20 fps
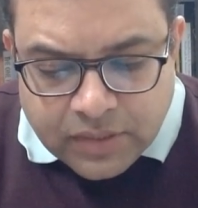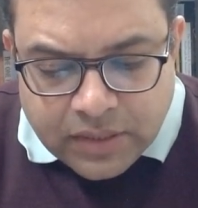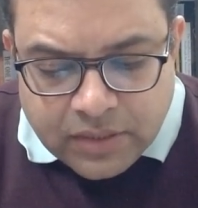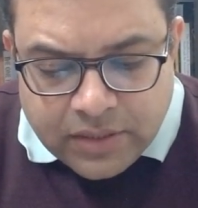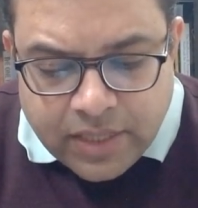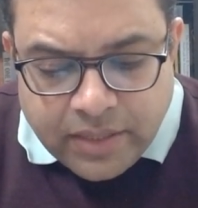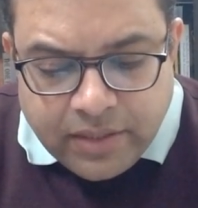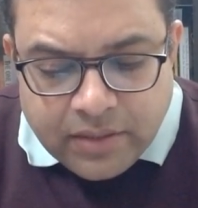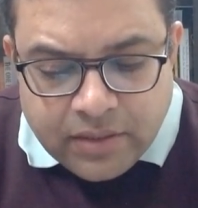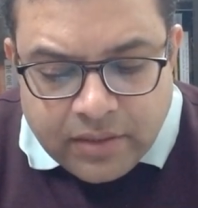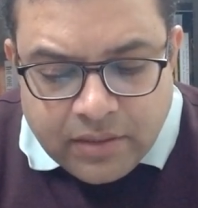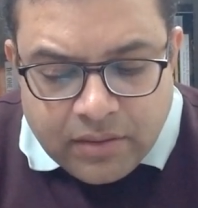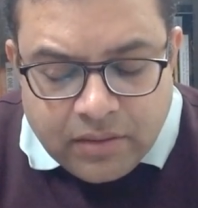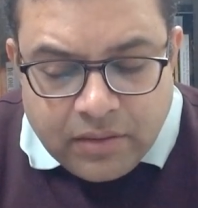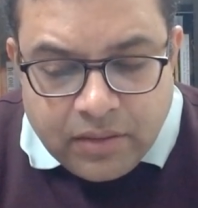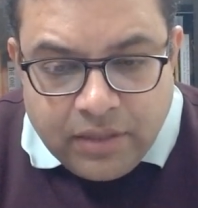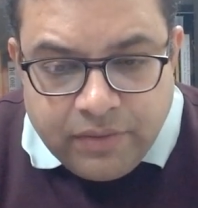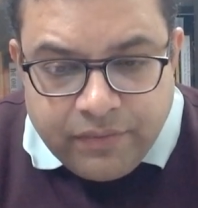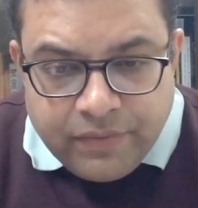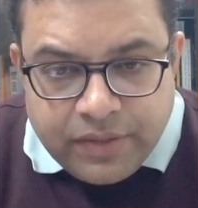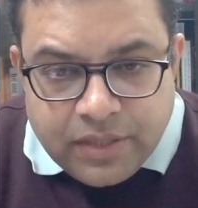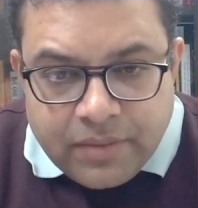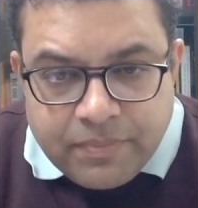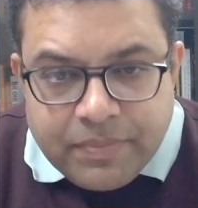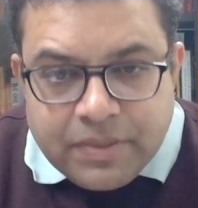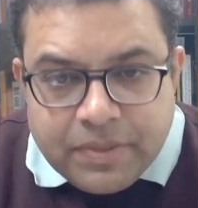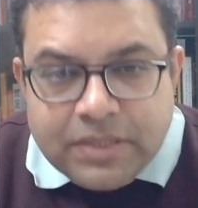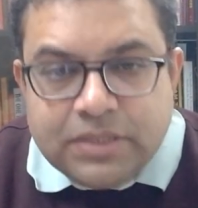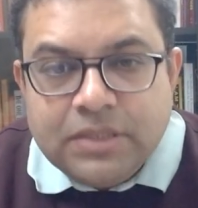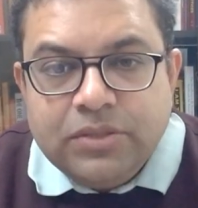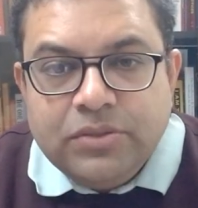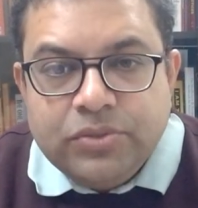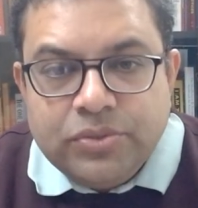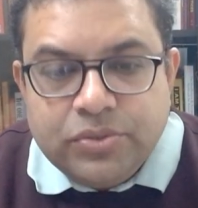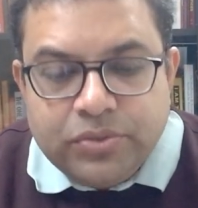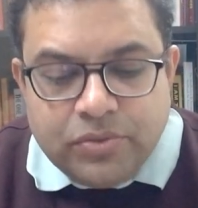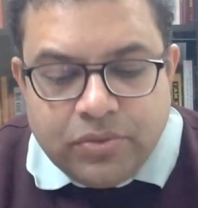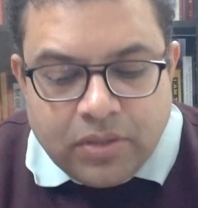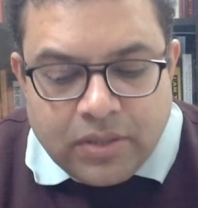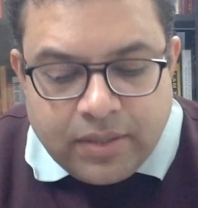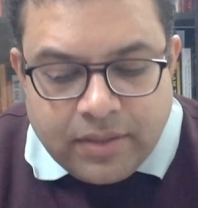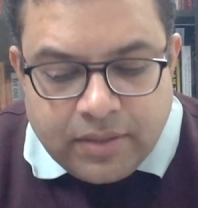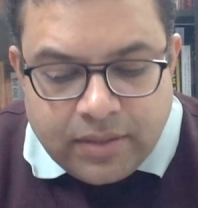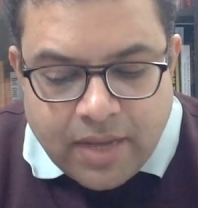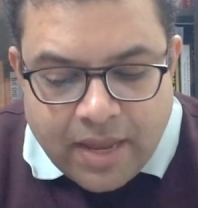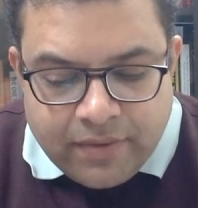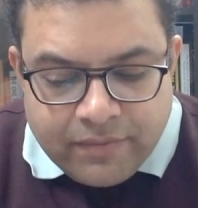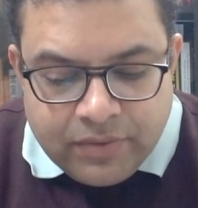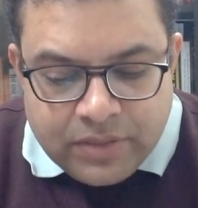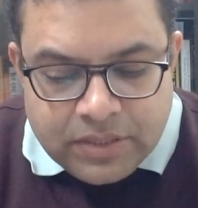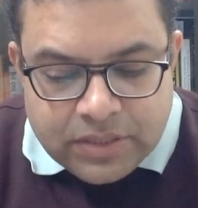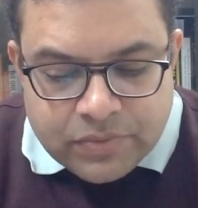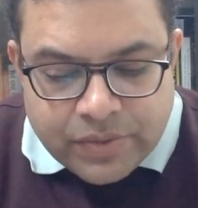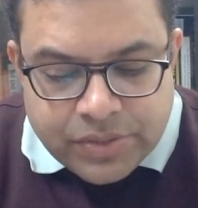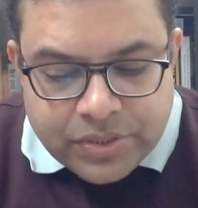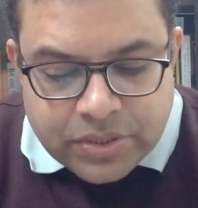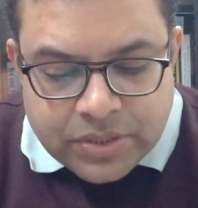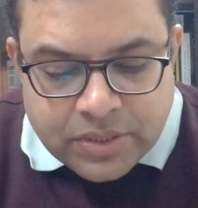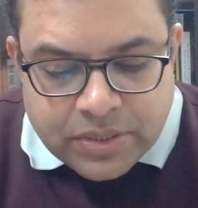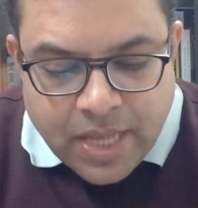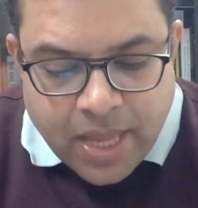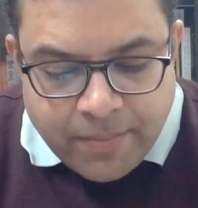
that even the present you should not have these questions.